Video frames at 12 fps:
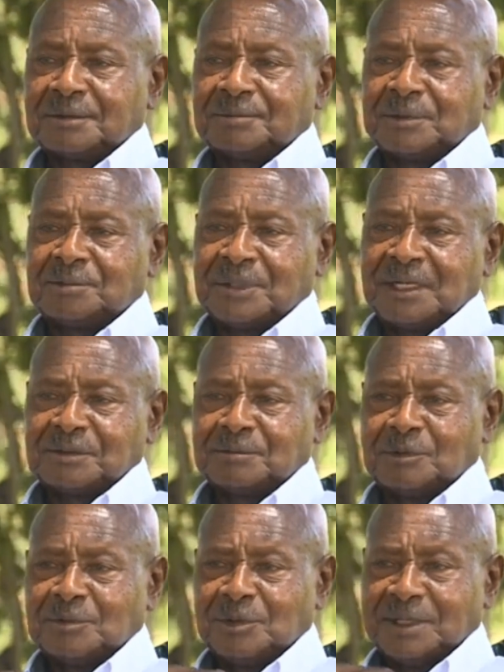people like
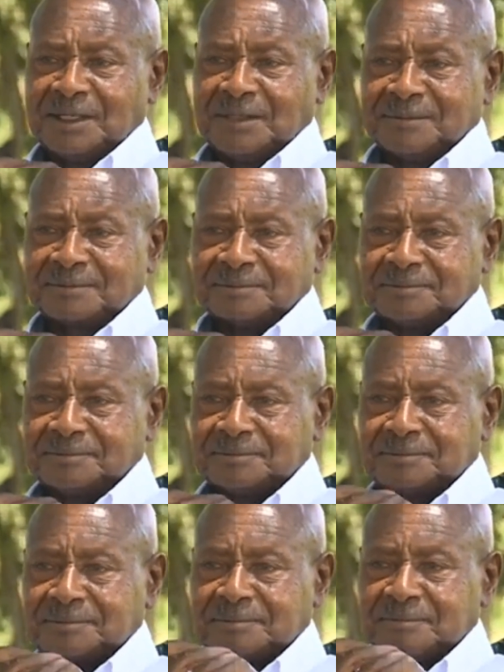Bobby Wine,
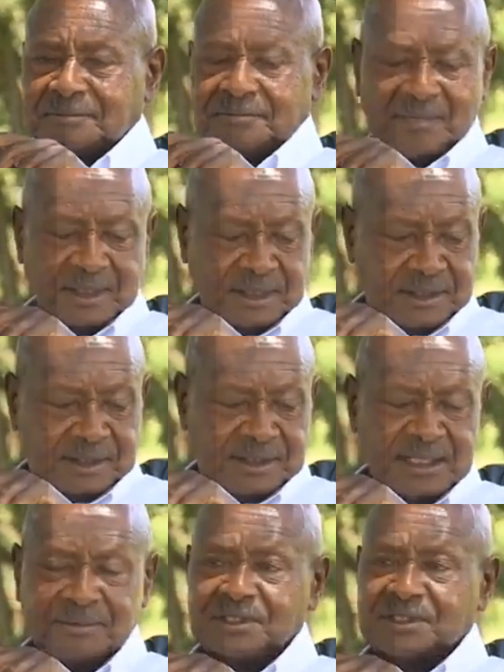
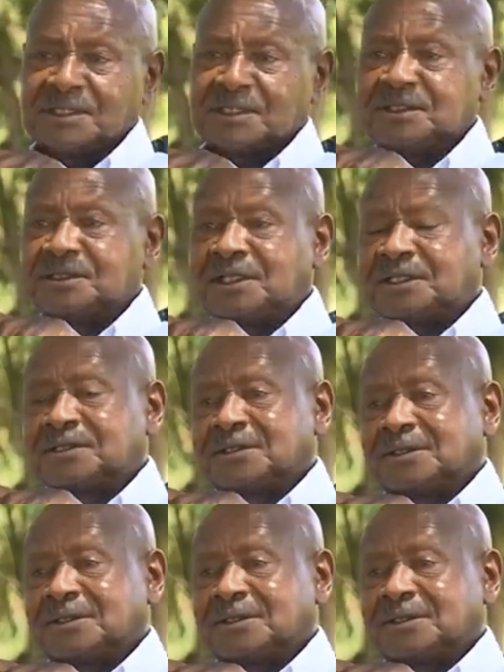their mistake is that